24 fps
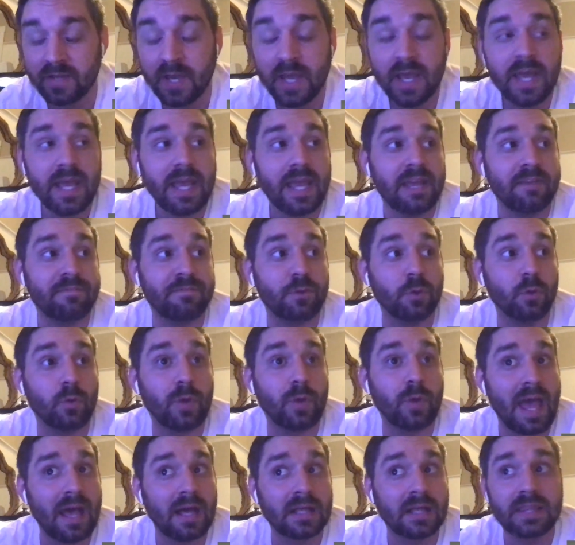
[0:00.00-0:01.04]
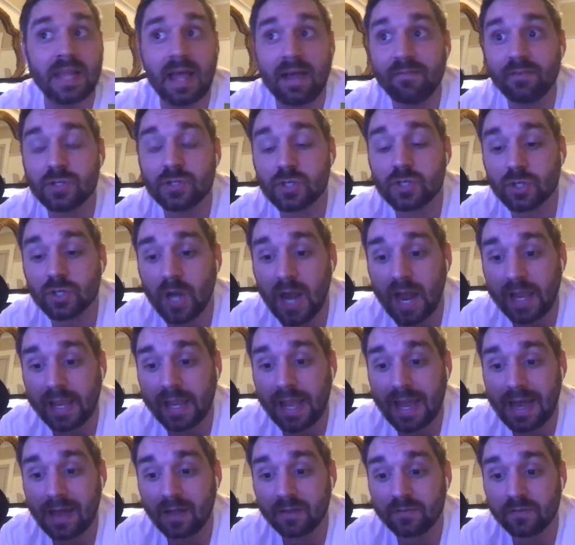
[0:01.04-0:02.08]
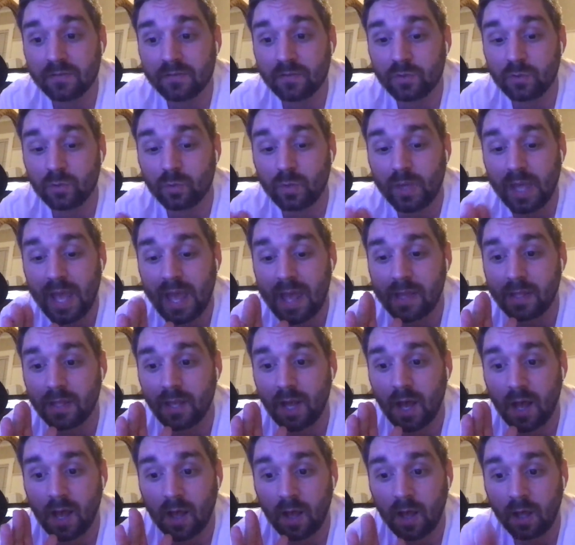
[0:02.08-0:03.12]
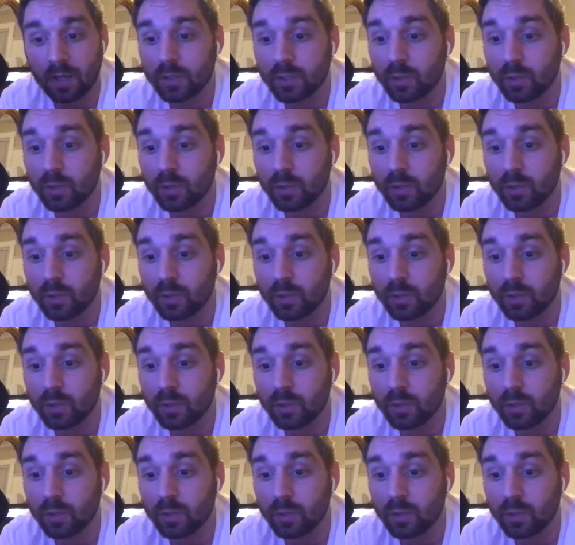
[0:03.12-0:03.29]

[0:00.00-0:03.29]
If you get 11 strikeouts, you get a La